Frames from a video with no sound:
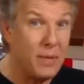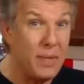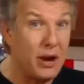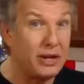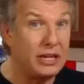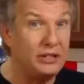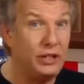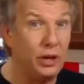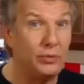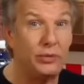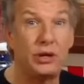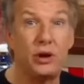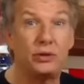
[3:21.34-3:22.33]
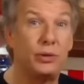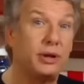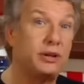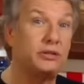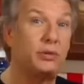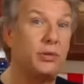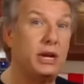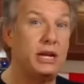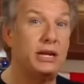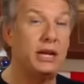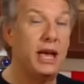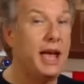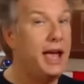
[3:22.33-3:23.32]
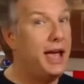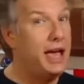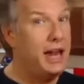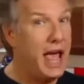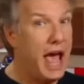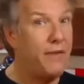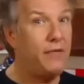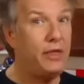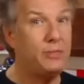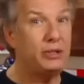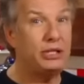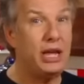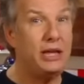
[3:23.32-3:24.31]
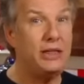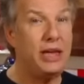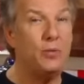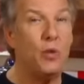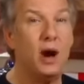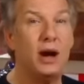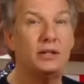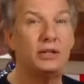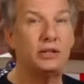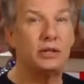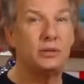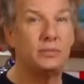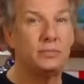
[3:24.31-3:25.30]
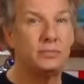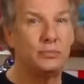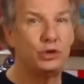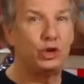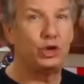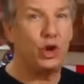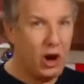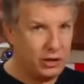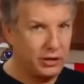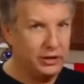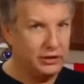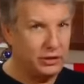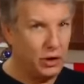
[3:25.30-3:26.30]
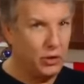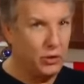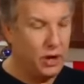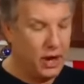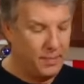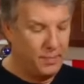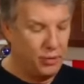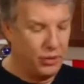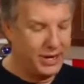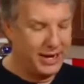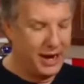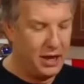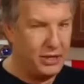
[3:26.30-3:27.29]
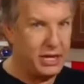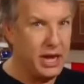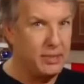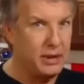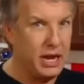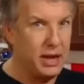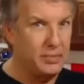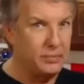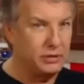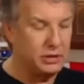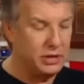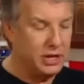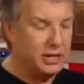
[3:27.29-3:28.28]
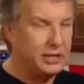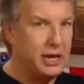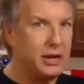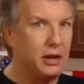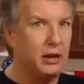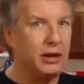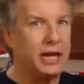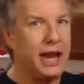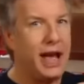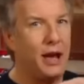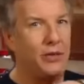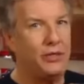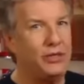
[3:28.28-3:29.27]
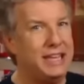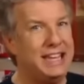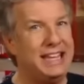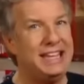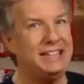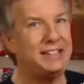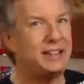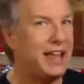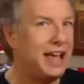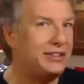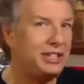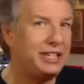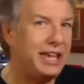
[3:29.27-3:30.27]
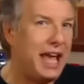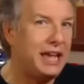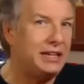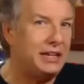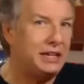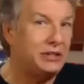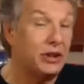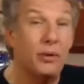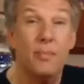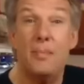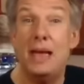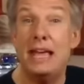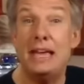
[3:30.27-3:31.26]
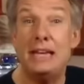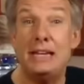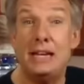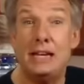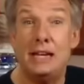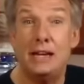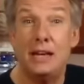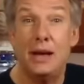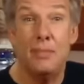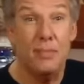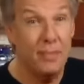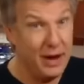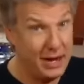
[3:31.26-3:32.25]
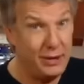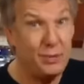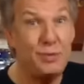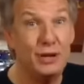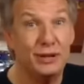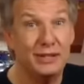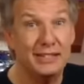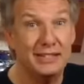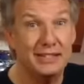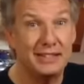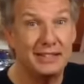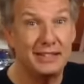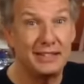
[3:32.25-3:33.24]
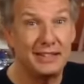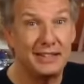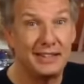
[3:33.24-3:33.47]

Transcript: of American children go trick or treating, and half of them say they want chocolate. So bring on the M&Ms. Take a look at how these classic candies are made by the millions.